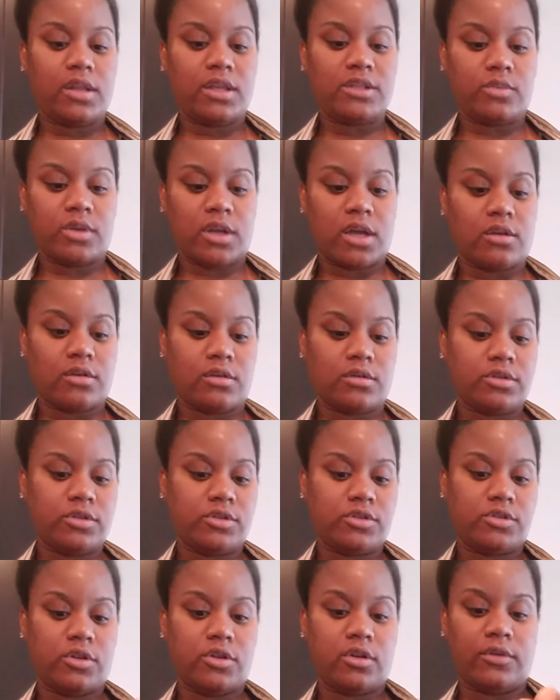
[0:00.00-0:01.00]
that's when I'll
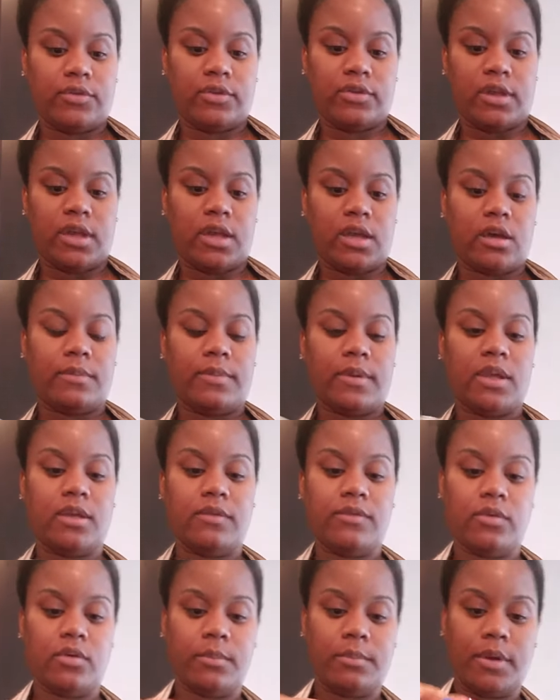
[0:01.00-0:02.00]
stir everything up and
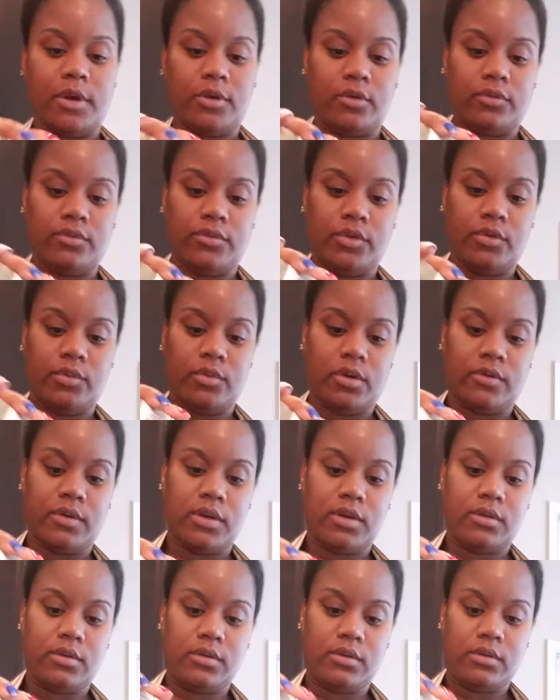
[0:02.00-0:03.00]
give you a better view of
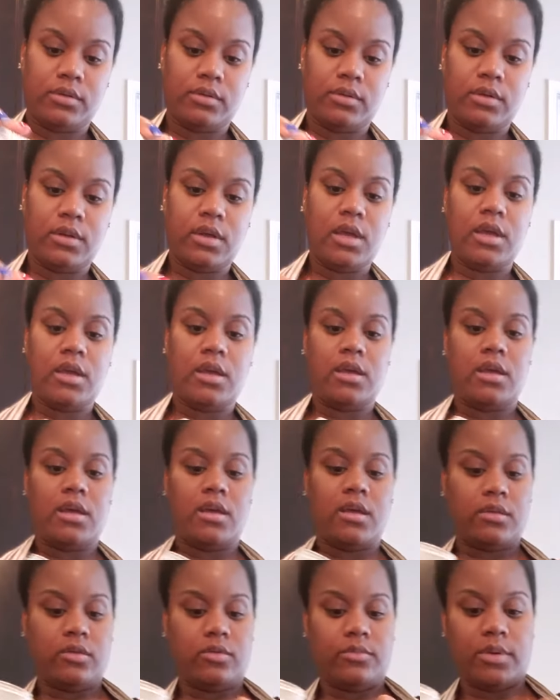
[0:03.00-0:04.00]
it.
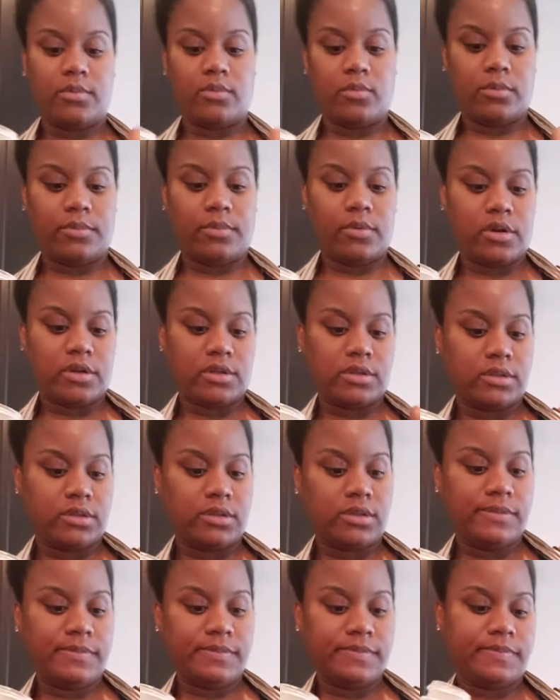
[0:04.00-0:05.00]
A little bit more
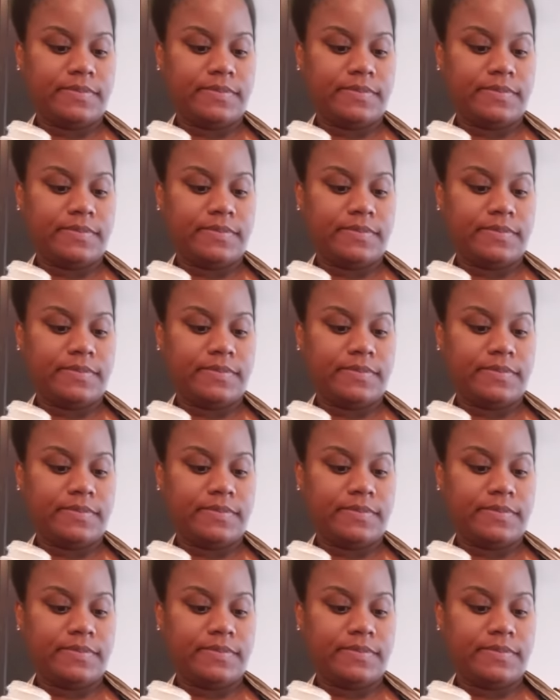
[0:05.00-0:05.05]
parsley.